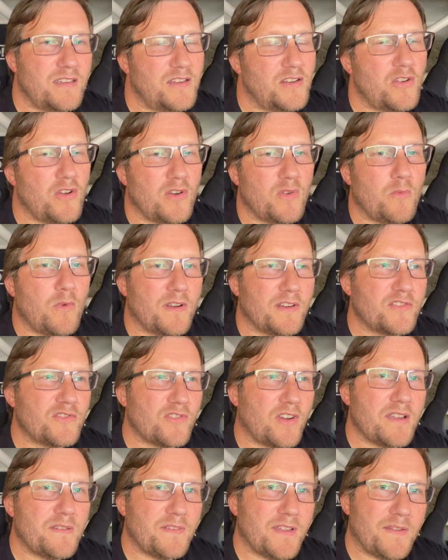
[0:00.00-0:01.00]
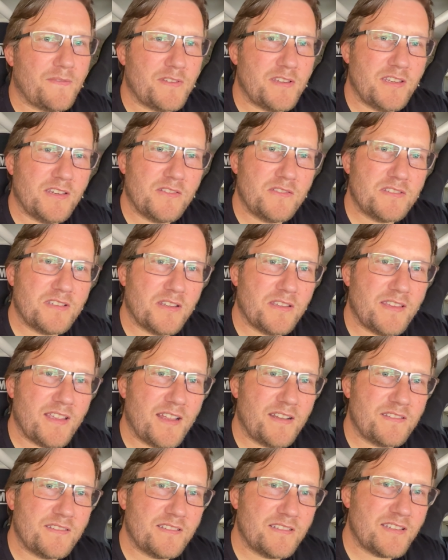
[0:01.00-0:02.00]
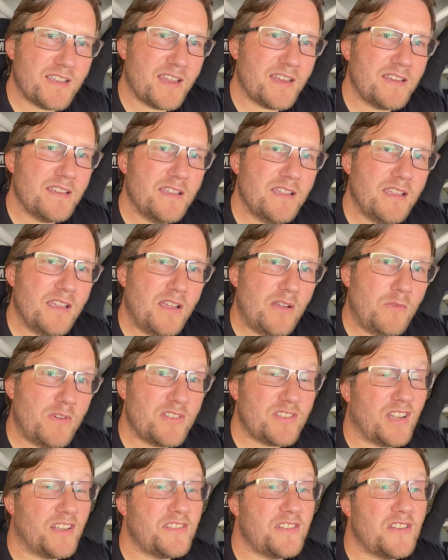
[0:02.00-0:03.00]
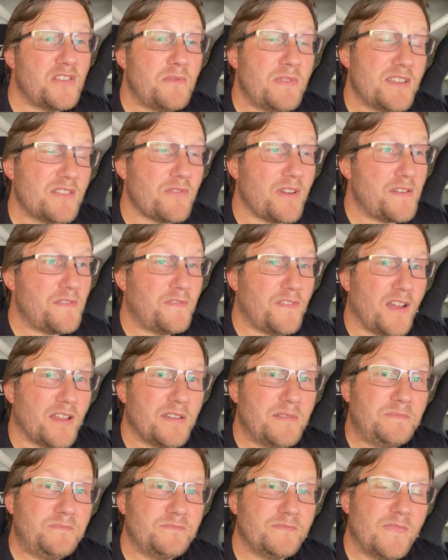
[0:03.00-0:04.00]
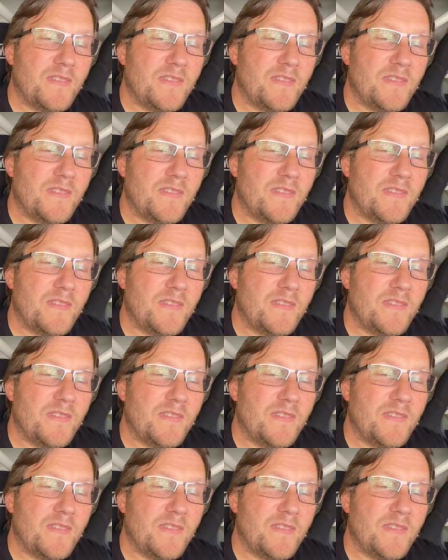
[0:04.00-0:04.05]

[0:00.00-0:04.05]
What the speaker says: got to want to drive it, haven't you? So at the end of the day, which I do, it's great fun,